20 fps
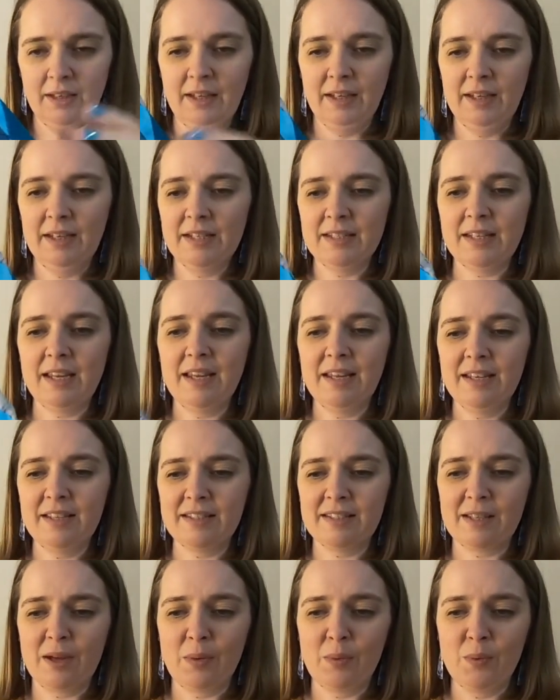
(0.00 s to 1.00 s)
it
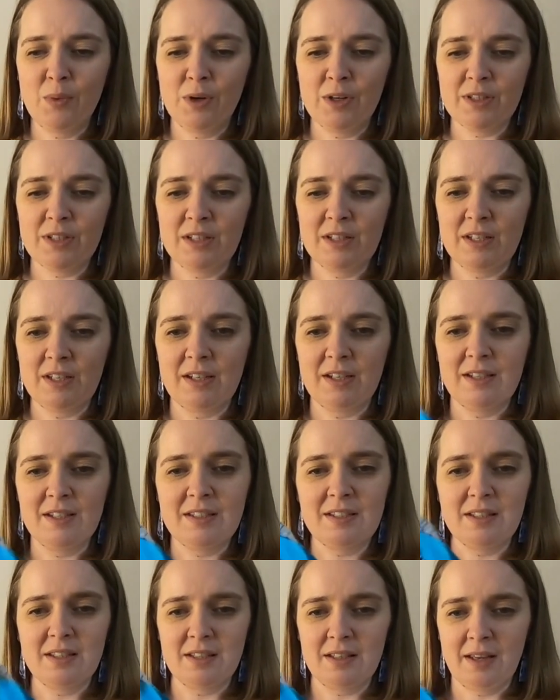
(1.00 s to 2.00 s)
is what it
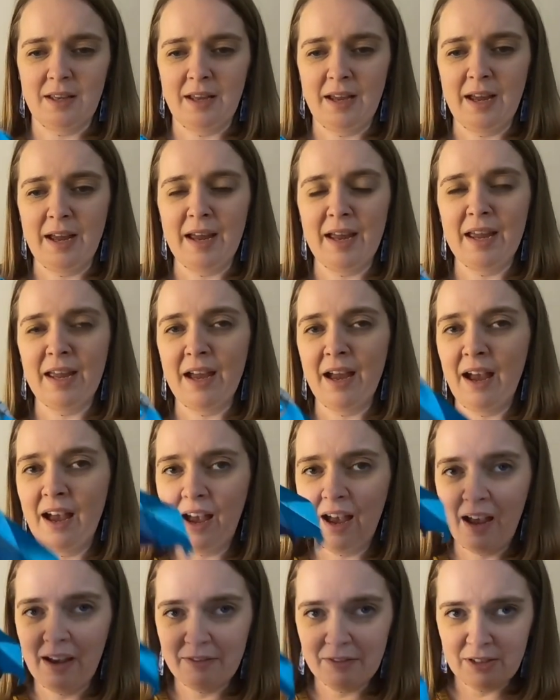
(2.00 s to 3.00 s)
is. I
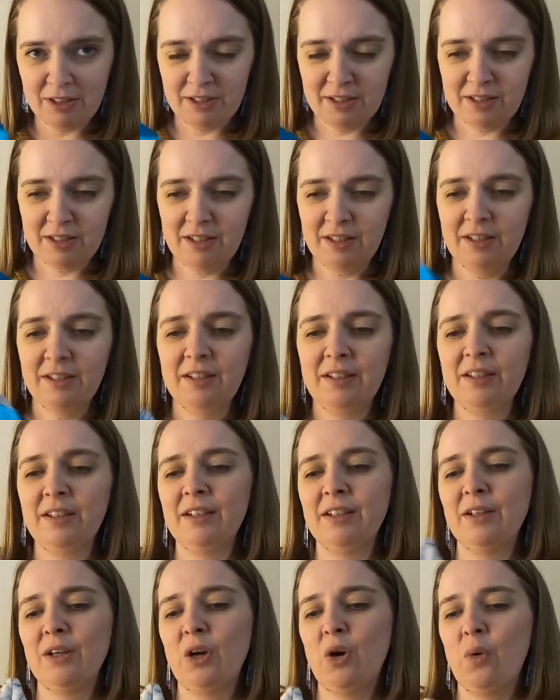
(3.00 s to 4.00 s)
haven't
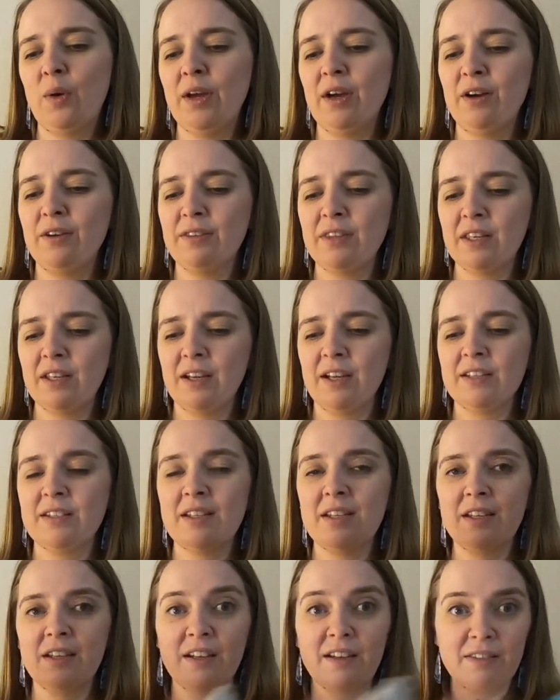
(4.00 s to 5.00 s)
quit on the
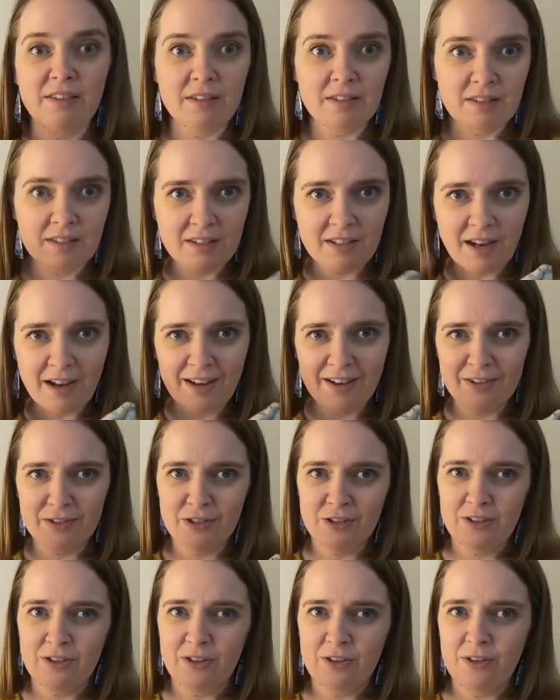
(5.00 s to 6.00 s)
idea, and the stars
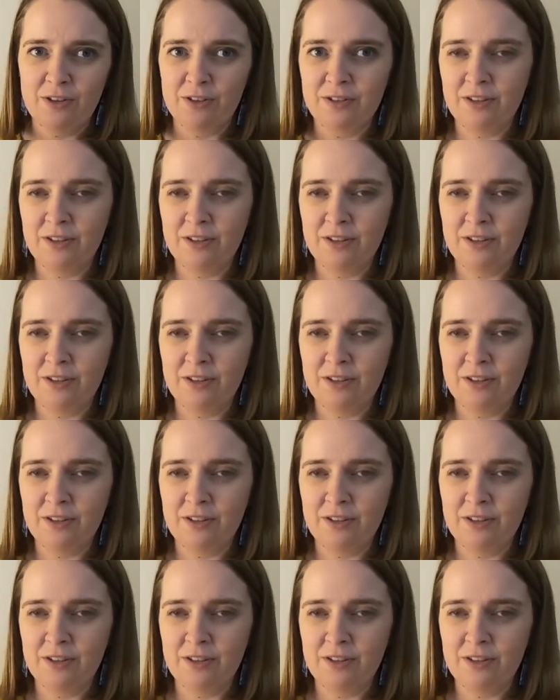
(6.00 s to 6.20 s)
you saw,